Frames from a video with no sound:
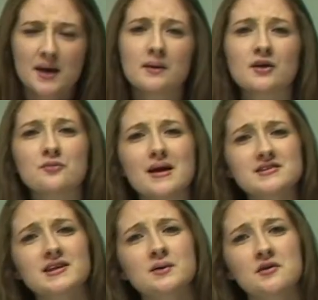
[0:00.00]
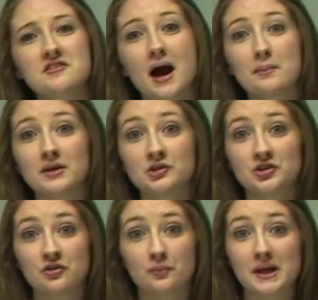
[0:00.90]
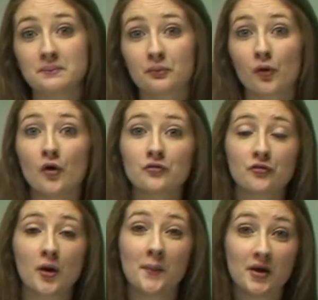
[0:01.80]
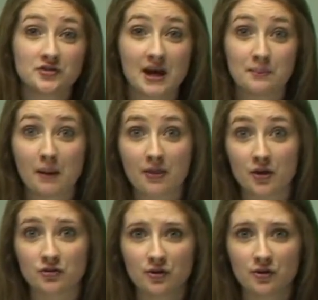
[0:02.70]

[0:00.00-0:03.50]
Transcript: because basically what's happened is she's been brought from her dead mother